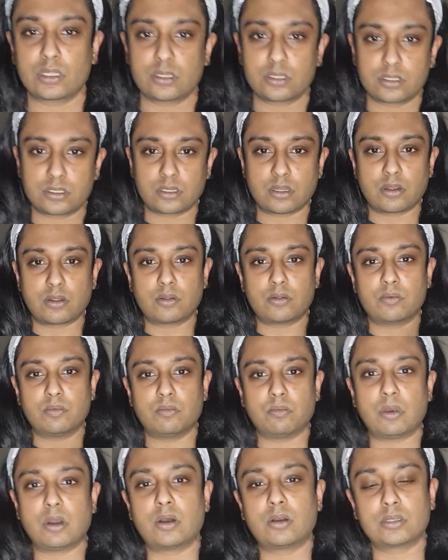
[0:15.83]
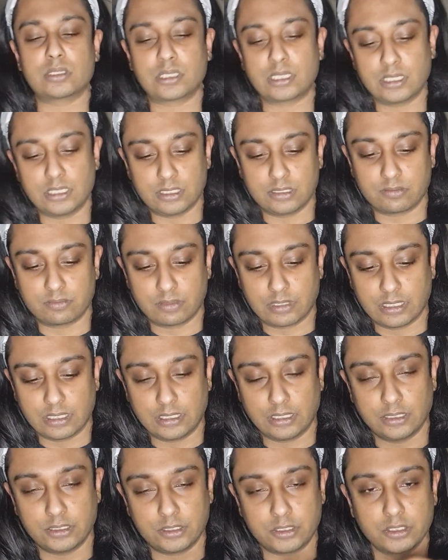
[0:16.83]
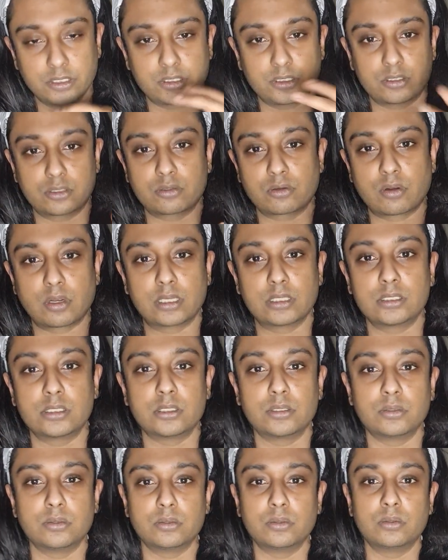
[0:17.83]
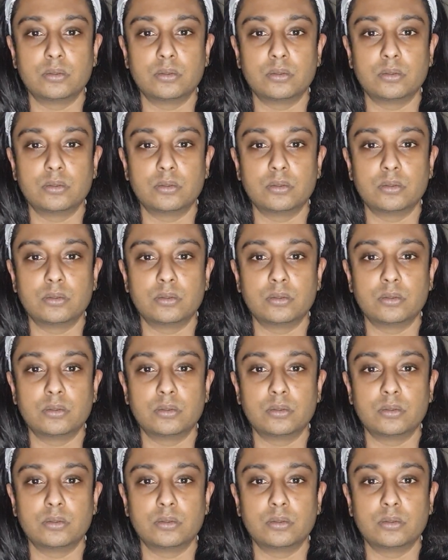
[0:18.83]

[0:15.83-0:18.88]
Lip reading: So, masking is really just trying to